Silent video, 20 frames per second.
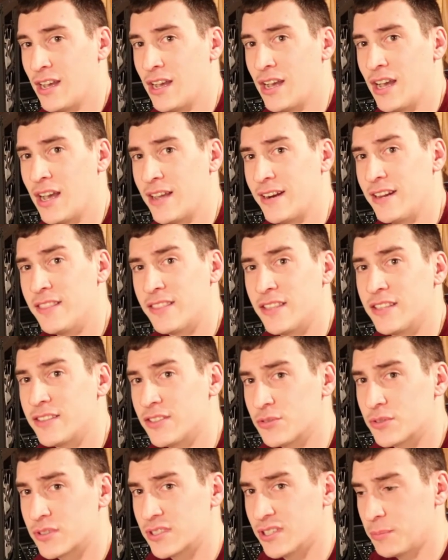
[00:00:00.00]
didn't think
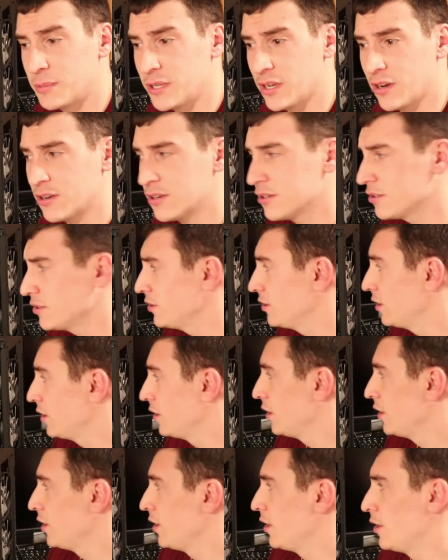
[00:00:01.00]
this was going to be hard,
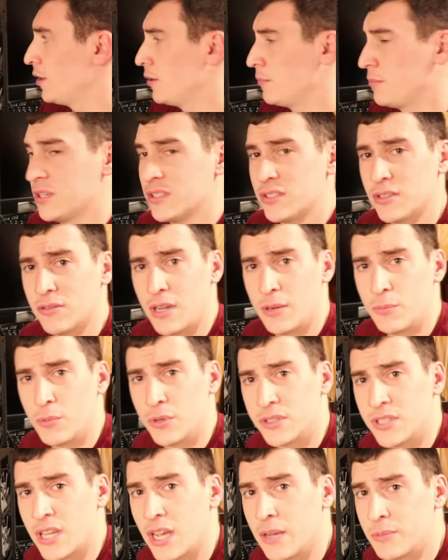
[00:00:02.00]
but it's a lot more
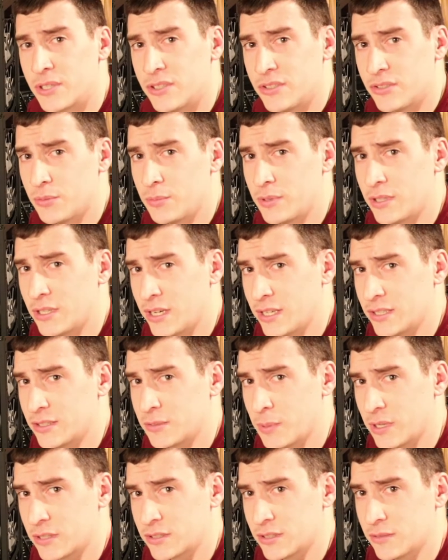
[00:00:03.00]
time consuming than I
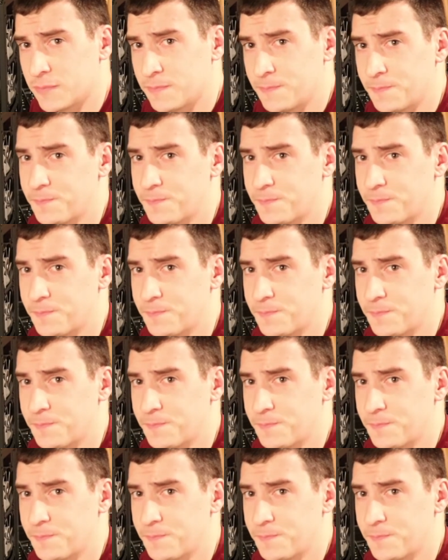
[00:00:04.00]
expected.